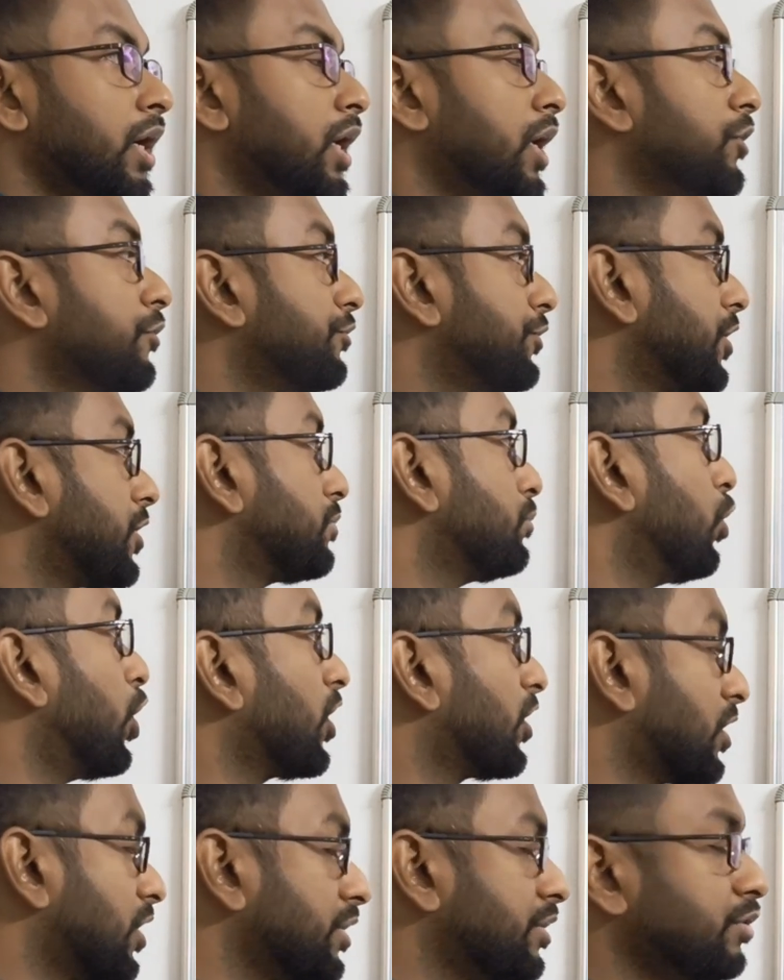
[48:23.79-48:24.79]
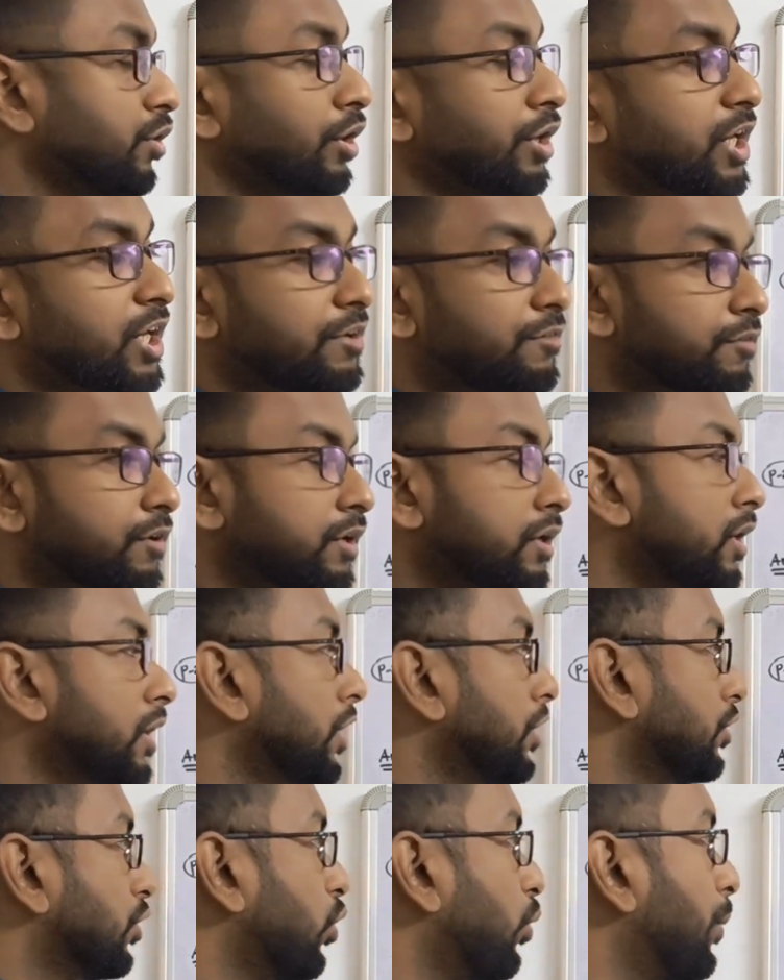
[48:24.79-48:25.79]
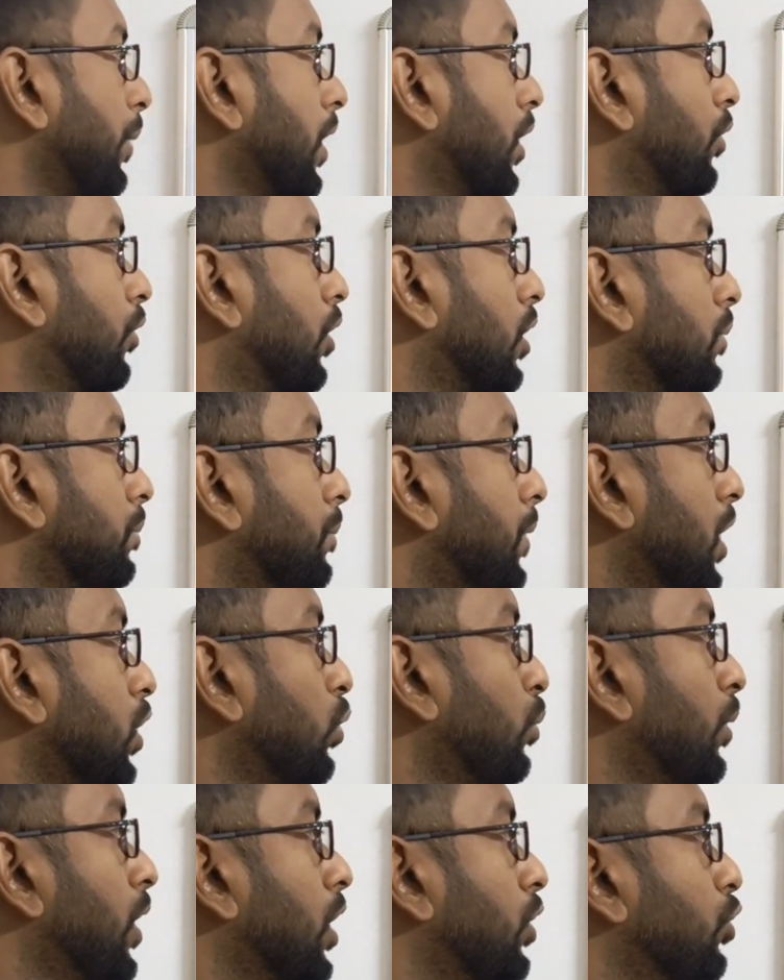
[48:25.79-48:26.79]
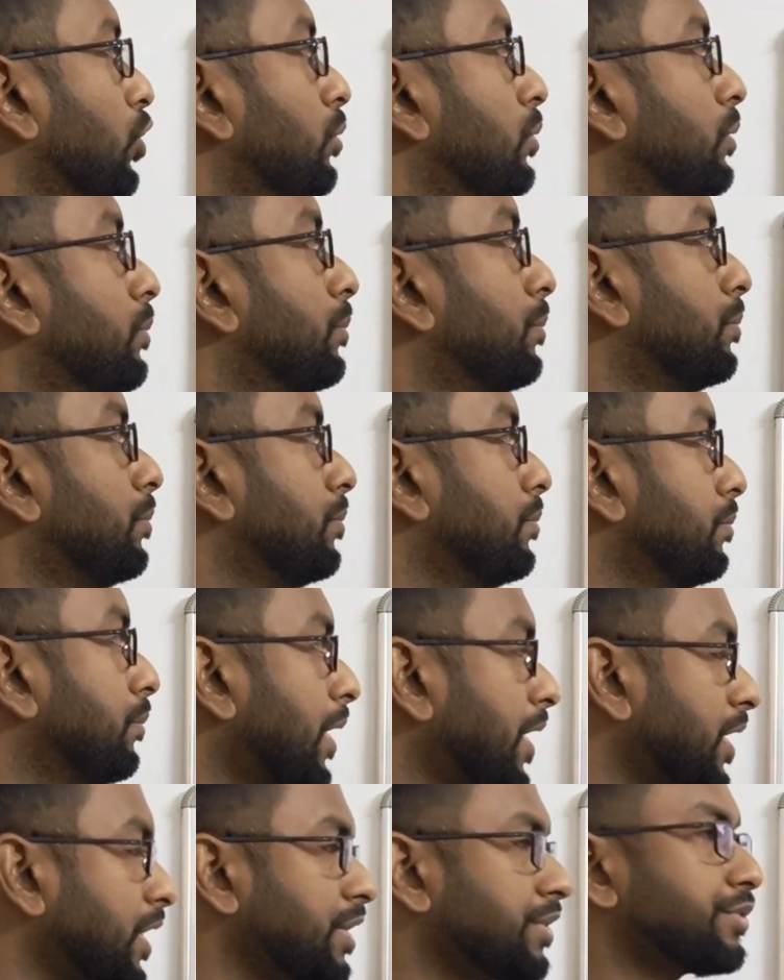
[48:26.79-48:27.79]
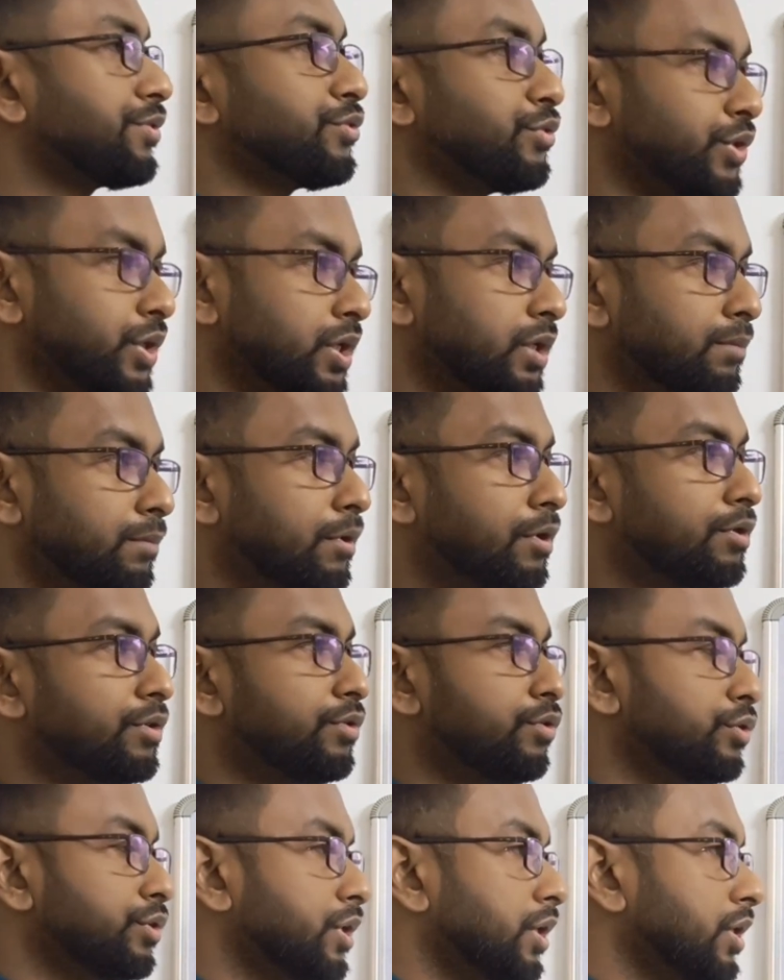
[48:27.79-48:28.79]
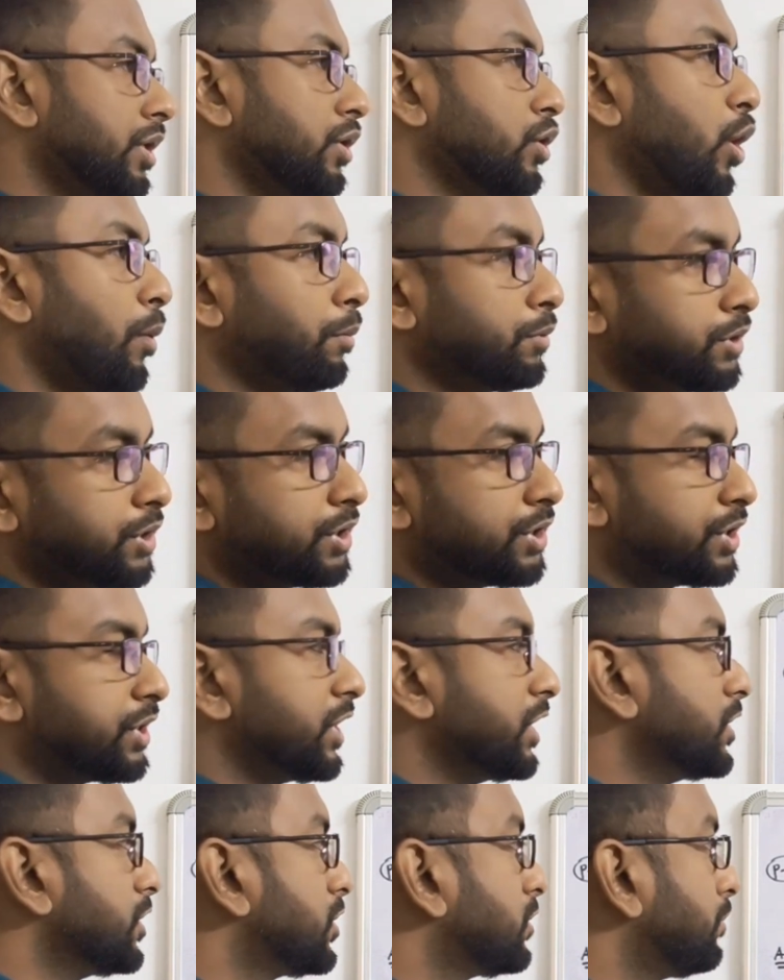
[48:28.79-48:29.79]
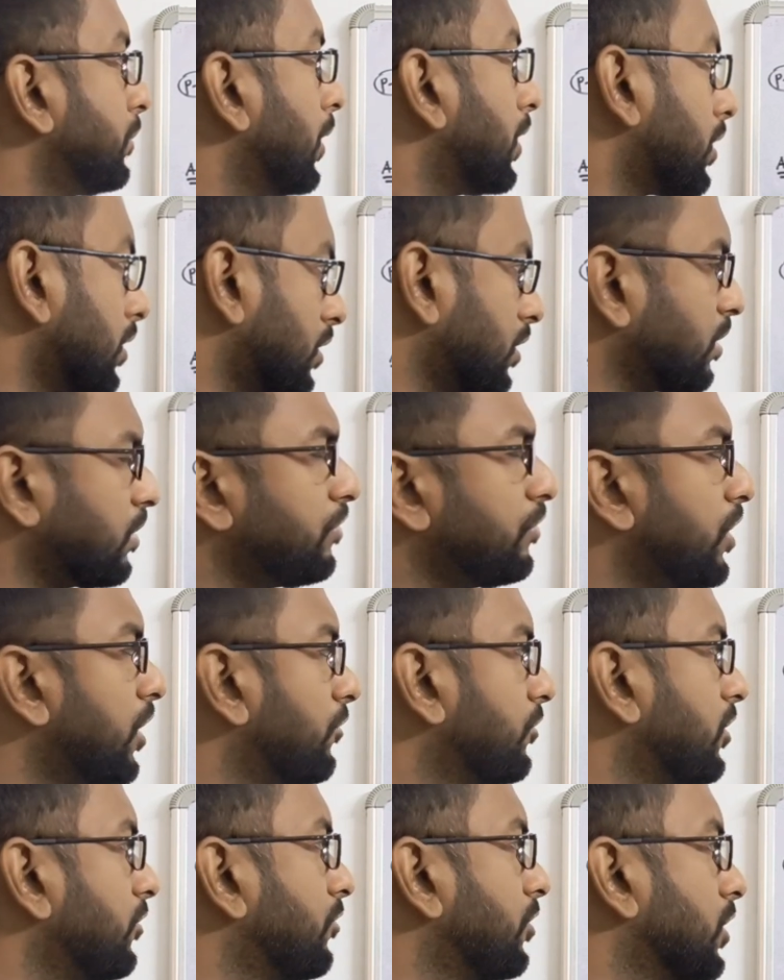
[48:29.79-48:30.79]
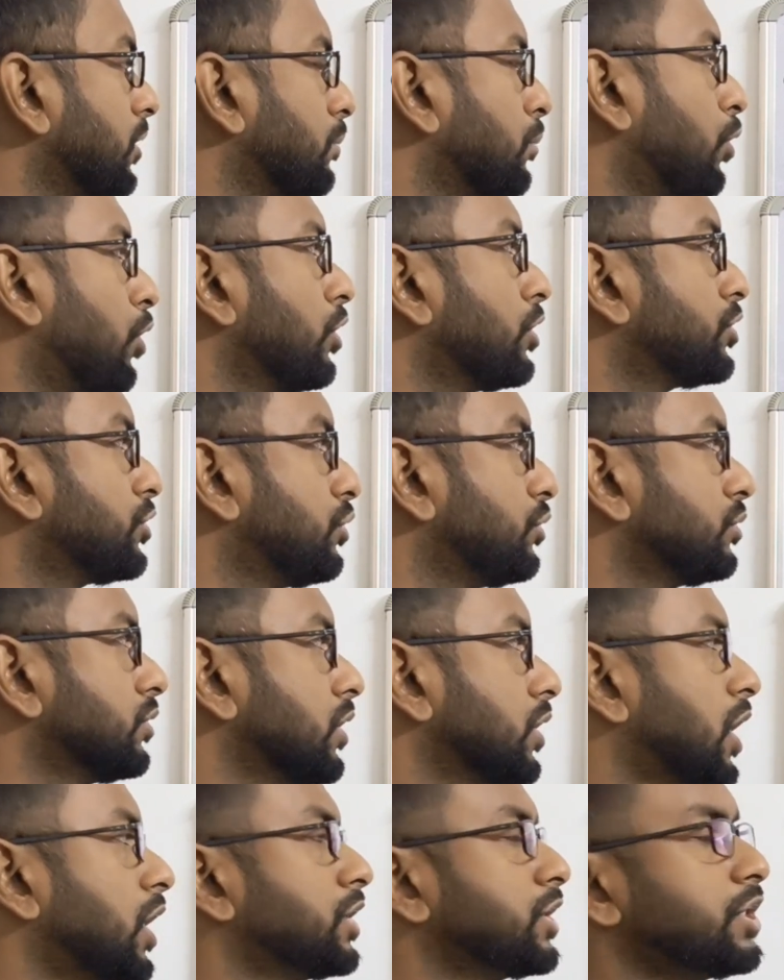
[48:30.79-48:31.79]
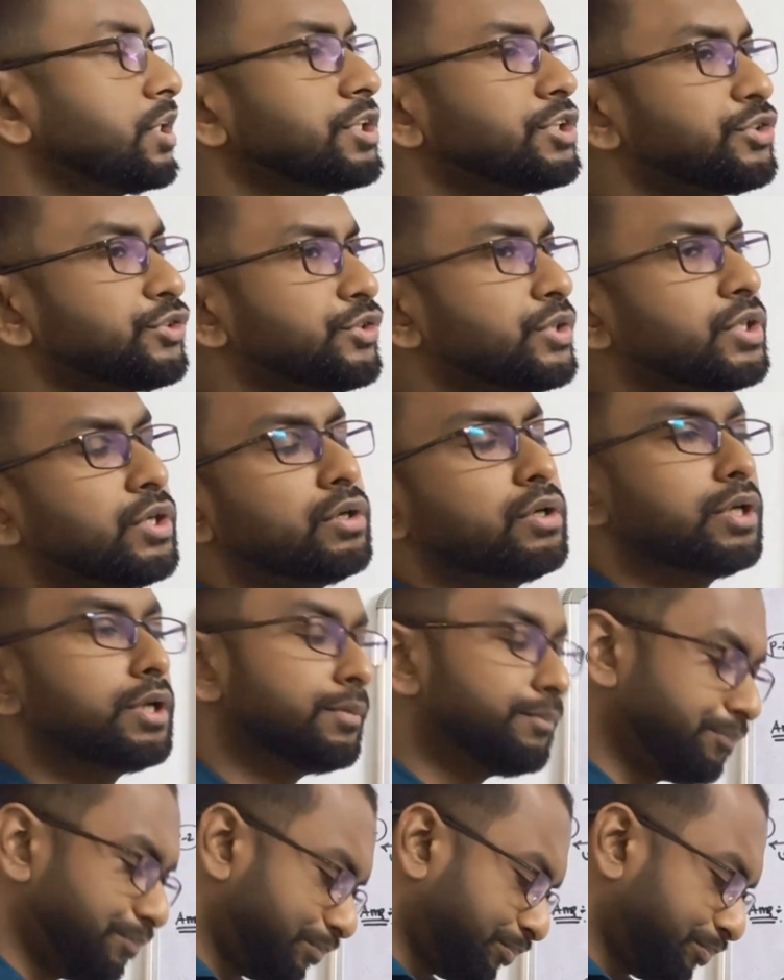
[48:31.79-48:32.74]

if this mod is not given, so omega 1 by omega 2 will be minus 3 because those are in opposite sense. But we have given the mod, so the answer is 3 only.